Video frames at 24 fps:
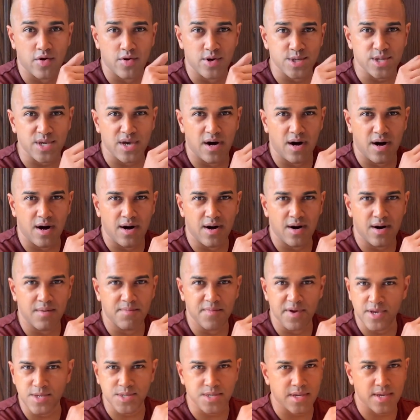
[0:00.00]
here is
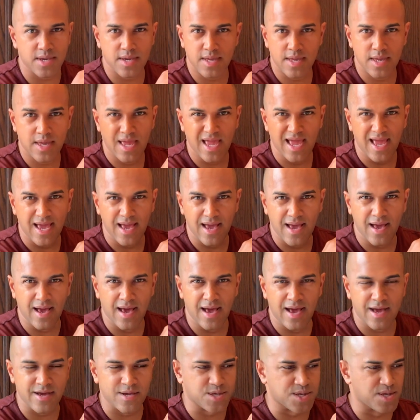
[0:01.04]
uh, amazing.
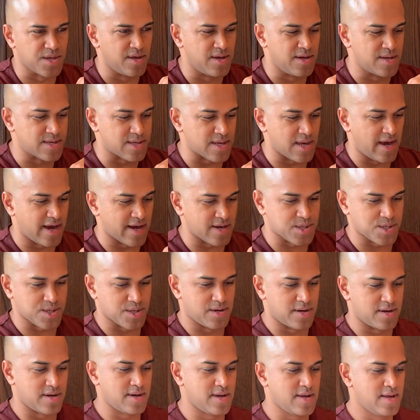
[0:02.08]
Excellent,
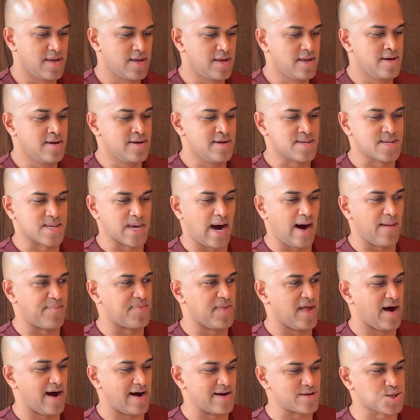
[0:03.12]
excellent,
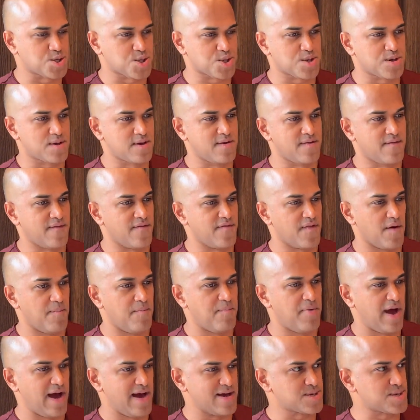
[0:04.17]
top notch,
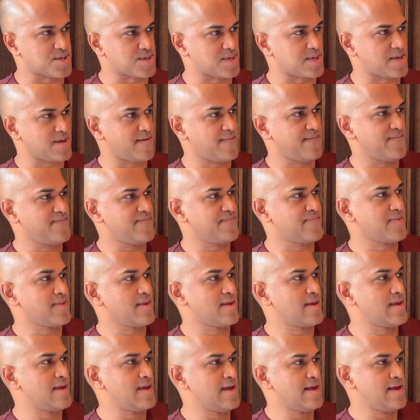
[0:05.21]
the best.
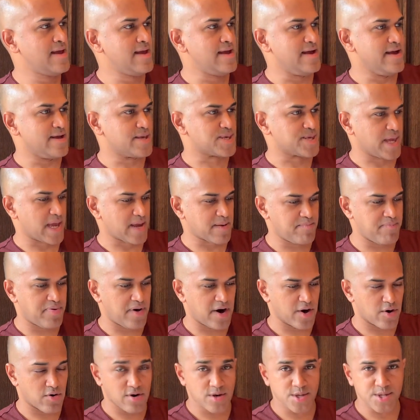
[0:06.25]
It's
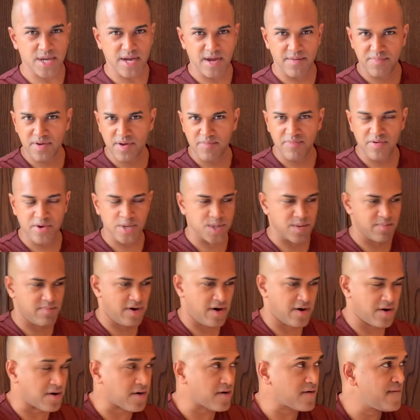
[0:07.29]
like butter. It's like a big
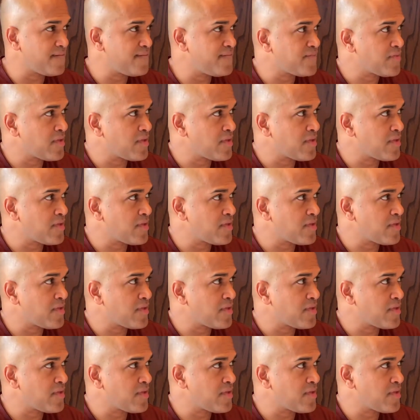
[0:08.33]
piece of butter.